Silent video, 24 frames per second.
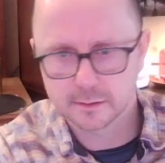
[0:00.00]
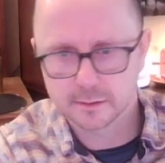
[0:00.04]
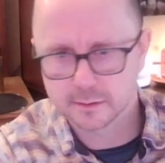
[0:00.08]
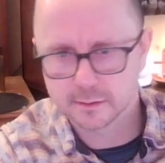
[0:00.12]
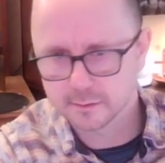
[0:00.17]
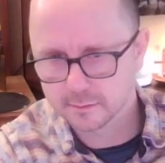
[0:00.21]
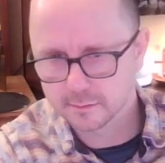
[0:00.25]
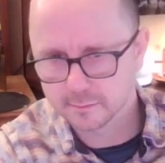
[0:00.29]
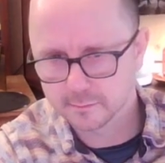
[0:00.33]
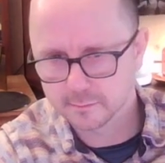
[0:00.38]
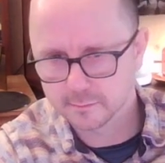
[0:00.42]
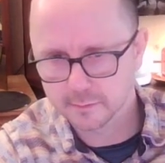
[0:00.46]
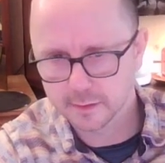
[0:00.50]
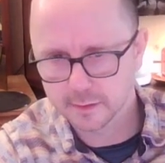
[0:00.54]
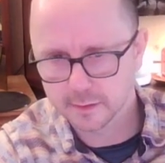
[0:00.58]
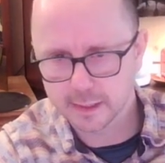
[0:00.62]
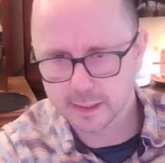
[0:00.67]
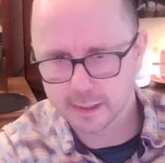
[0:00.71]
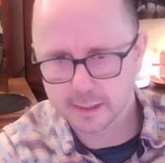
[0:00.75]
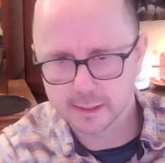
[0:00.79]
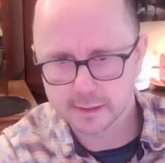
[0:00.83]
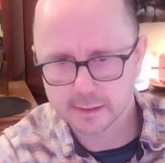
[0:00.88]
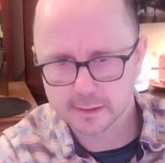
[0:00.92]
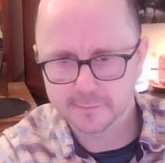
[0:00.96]
getting us to
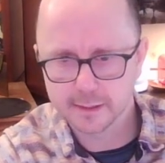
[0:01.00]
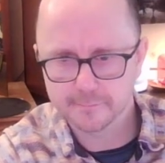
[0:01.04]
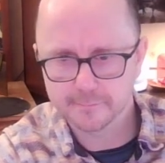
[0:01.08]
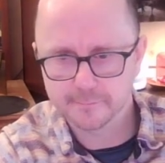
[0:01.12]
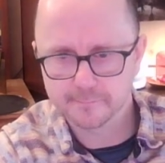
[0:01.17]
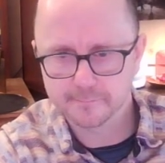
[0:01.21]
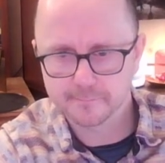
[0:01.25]
17.